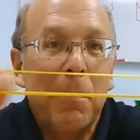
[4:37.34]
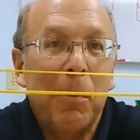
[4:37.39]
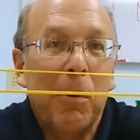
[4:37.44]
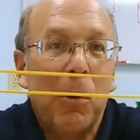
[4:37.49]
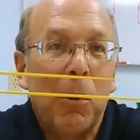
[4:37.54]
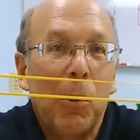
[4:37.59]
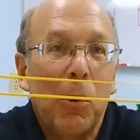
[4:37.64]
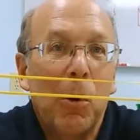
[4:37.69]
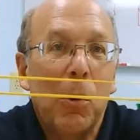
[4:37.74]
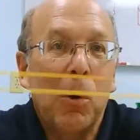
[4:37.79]

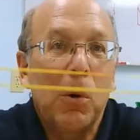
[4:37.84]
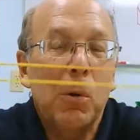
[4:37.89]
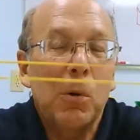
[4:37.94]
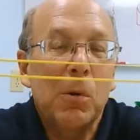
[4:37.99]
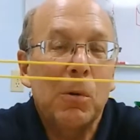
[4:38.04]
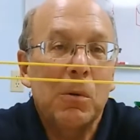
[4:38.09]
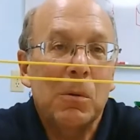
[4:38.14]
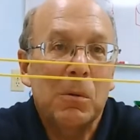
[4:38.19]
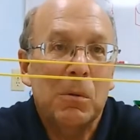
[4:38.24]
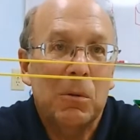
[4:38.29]

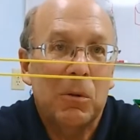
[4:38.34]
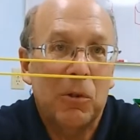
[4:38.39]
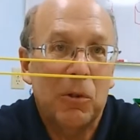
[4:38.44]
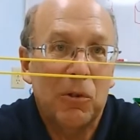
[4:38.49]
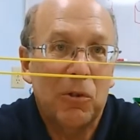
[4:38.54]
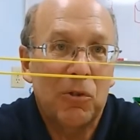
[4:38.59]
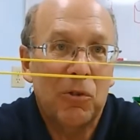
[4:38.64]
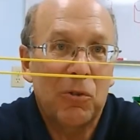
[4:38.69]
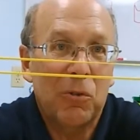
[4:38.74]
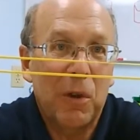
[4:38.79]
pull to
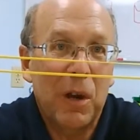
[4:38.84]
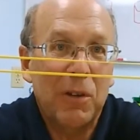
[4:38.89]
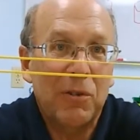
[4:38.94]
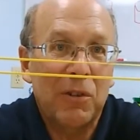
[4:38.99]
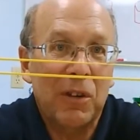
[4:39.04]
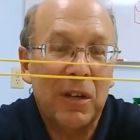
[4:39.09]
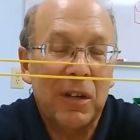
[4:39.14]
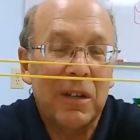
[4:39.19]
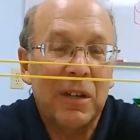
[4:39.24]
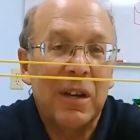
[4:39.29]
stretch
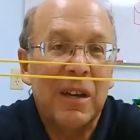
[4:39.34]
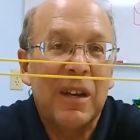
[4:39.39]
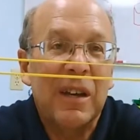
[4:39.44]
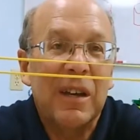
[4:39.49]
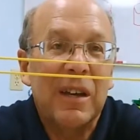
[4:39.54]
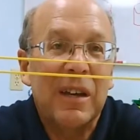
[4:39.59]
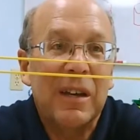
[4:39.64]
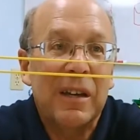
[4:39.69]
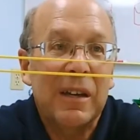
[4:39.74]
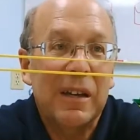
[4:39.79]
it,
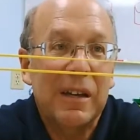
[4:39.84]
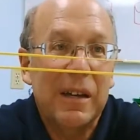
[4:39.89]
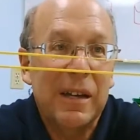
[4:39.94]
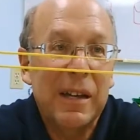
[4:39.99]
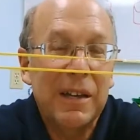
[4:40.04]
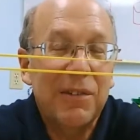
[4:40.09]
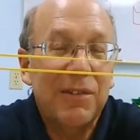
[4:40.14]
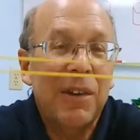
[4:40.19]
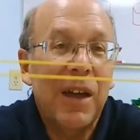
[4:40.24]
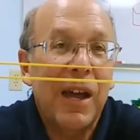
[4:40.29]

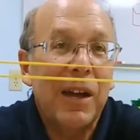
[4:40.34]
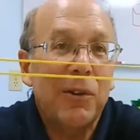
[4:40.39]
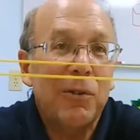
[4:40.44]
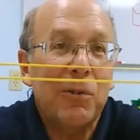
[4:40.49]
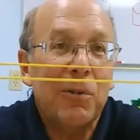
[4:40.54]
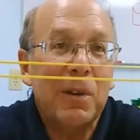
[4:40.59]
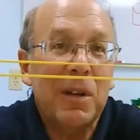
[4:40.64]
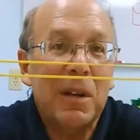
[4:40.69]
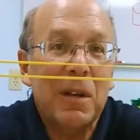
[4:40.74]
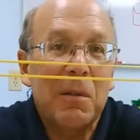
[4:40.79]
it's
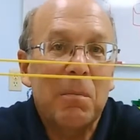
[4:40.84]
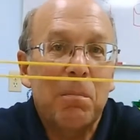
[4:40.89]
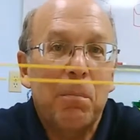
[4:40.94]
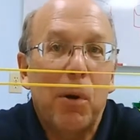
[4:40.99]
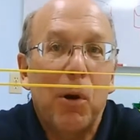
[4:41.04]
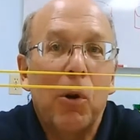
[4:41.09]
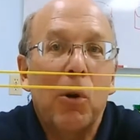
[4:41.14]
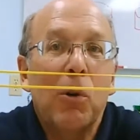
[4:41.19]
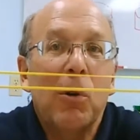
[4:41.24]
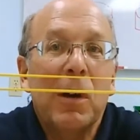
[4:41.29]
actually
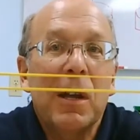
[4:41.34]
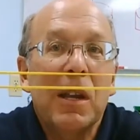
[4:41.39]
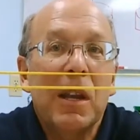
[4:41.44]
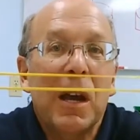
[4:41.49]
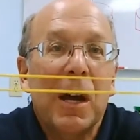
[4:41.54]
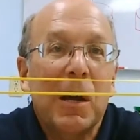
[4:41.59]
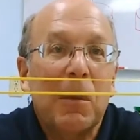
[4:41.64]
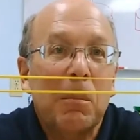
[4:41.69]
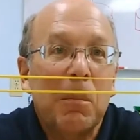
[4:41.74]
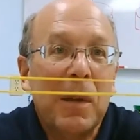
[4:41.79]
pulling
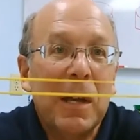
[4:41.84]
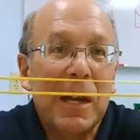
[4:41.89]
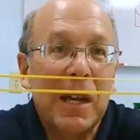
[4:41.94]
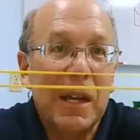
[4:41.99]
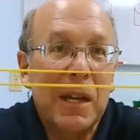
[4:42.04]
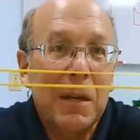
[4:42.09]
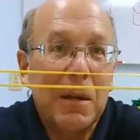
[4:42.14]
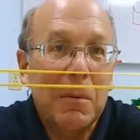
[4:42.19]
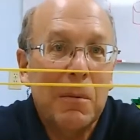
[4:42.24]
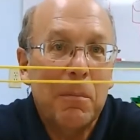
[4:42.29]
on
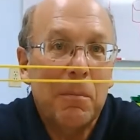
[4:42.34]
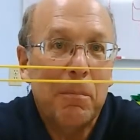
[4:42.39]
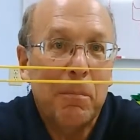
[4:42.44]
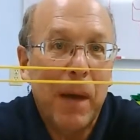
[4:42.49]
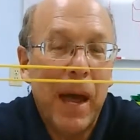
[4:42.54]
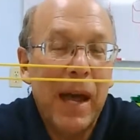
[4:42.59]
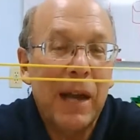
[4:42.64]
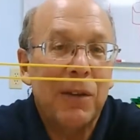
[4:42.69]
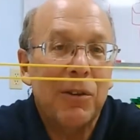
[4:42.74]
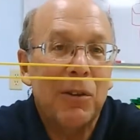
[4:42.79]
me
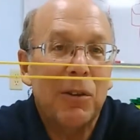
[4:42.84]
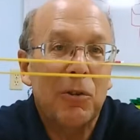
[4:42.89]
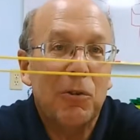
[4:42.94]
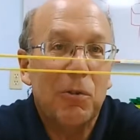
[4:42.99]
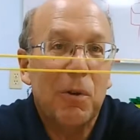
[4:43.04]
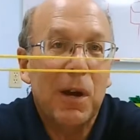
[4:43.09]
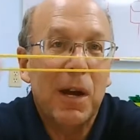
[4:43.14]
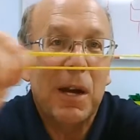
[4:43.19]
back to try